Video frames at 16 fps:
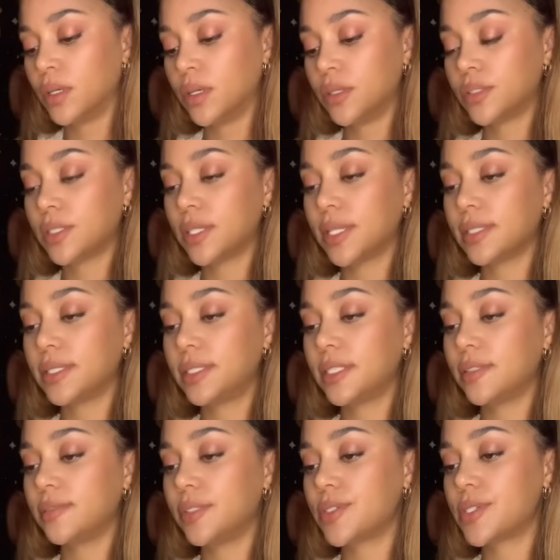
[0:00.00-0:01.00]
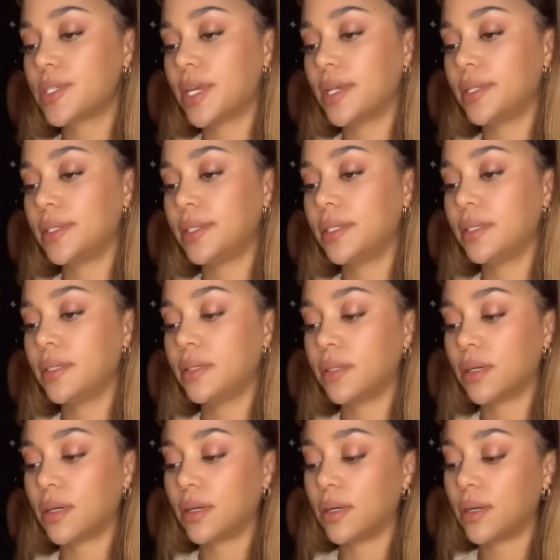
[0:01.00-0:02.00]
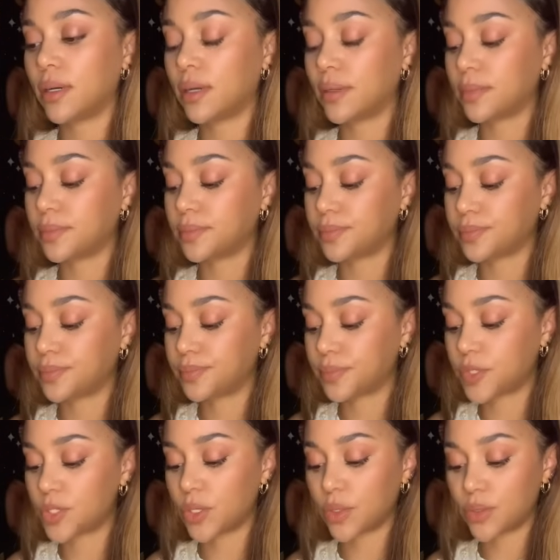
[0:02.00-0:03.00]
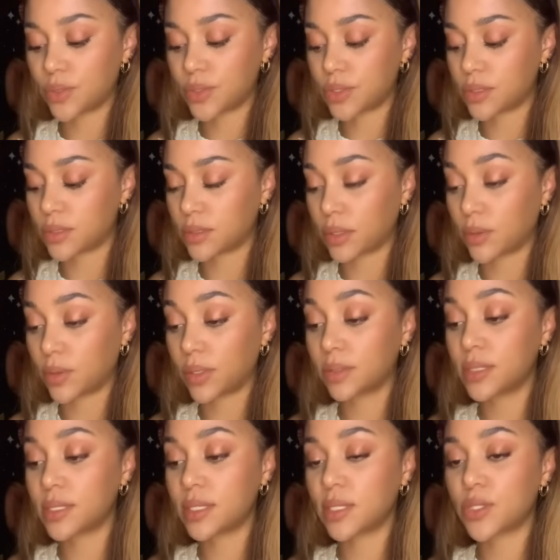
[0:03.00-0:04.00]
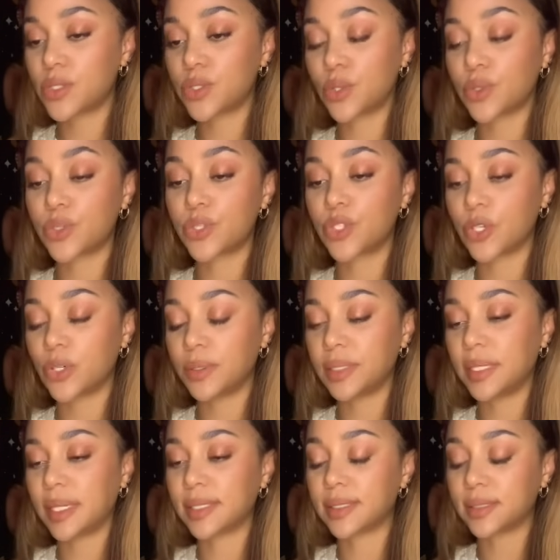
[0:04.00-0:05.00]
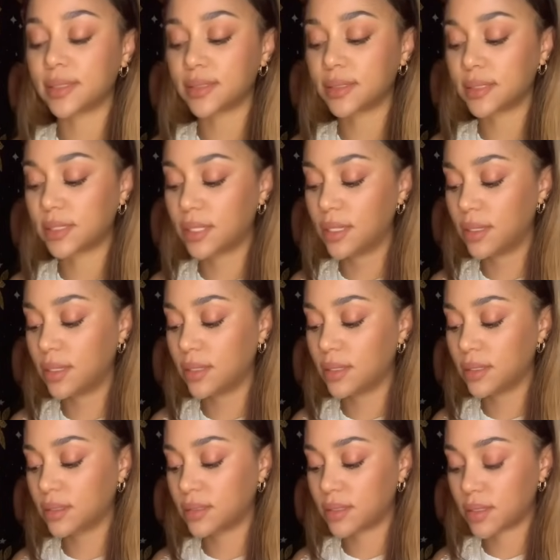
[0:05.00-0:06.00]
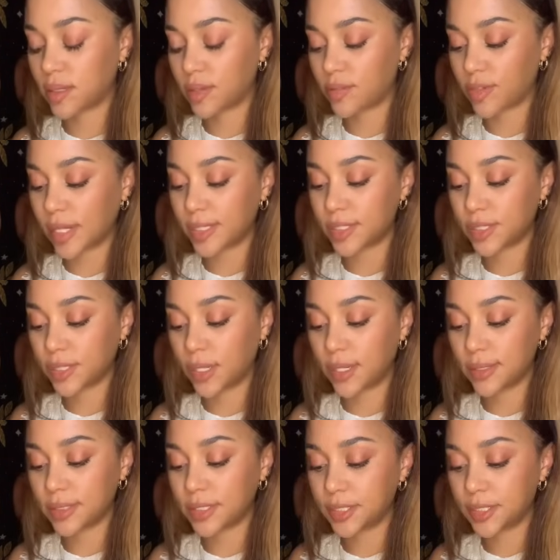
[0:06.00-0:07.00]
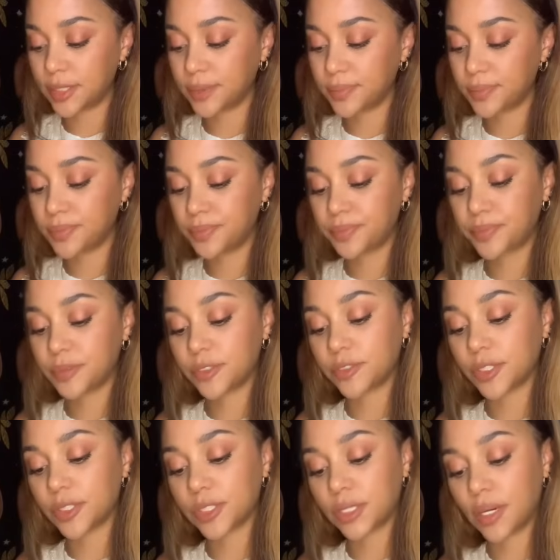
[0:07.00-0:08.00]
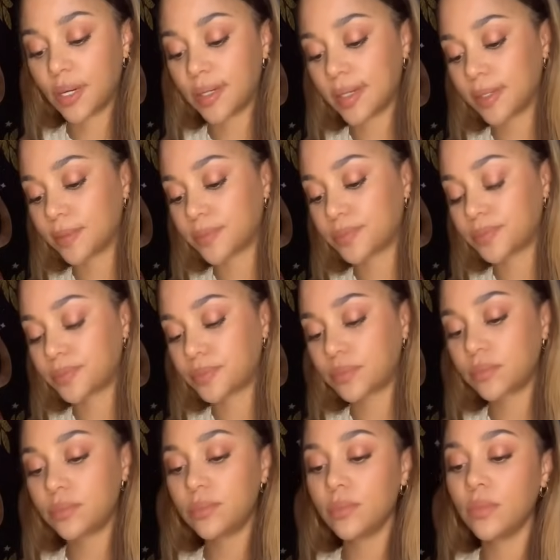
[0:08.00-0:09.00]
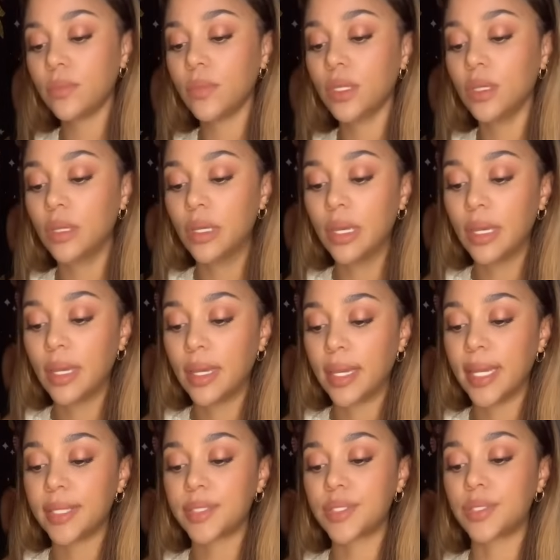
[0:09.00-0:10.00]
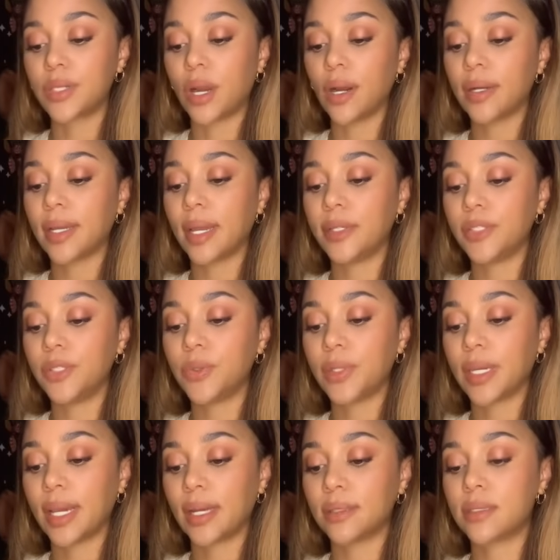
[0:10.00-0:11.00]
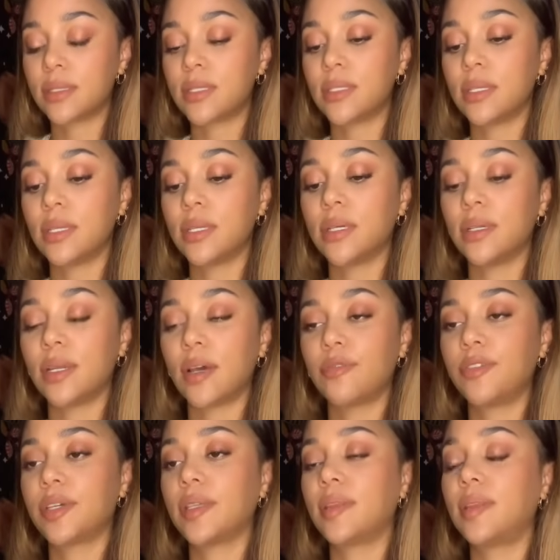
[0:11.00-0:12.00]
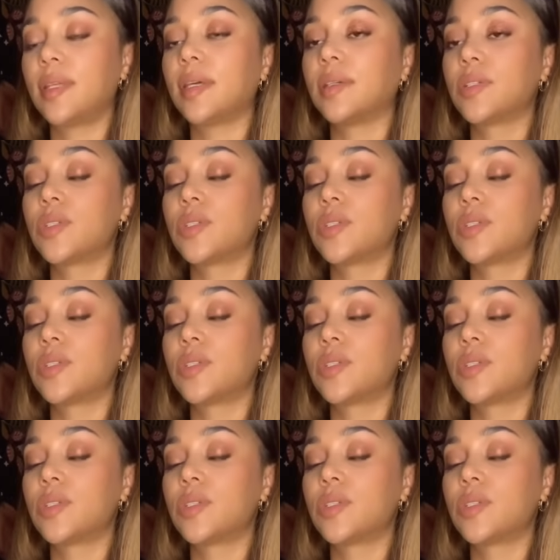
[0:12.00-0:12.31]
So let's see if there's any souls, I wanted to say souls journey lessons, advice cards here. First card out. It's dark and you can't see an effing thing.